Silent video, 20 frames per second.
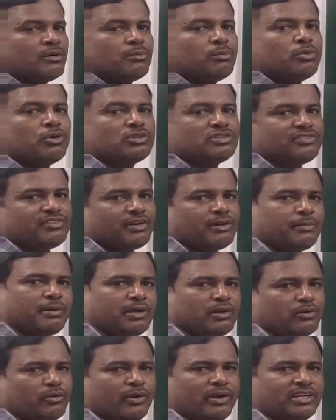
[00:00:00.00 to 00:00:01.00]
Both will
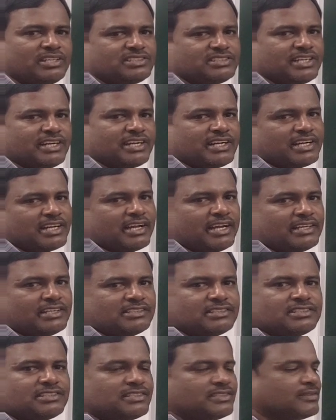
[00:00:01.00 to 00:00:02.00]
be coincident
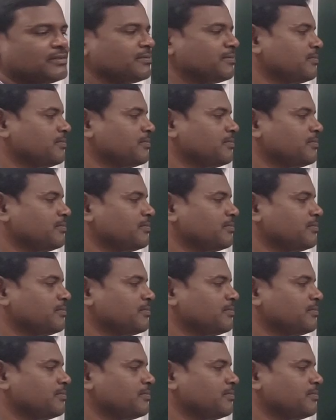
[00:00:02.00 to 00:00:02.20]
lines.